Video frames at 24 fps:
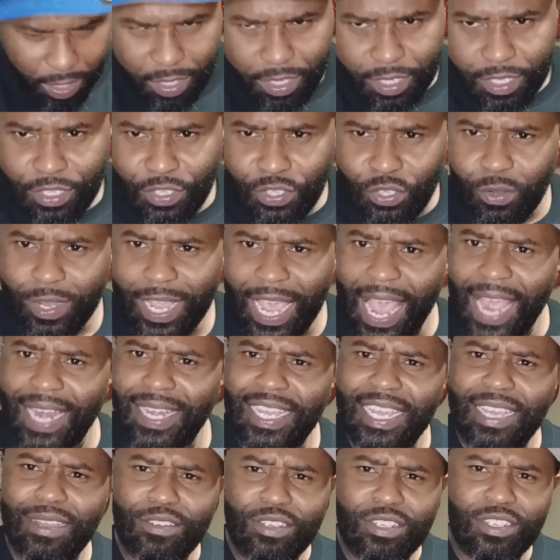So
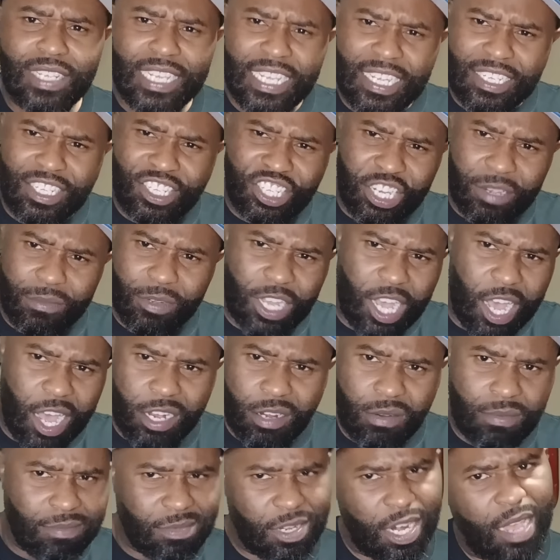goddamn, Chip cut
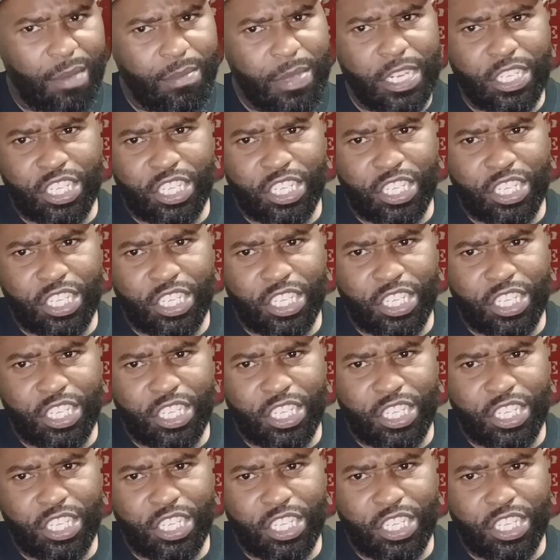him. You know what I mean?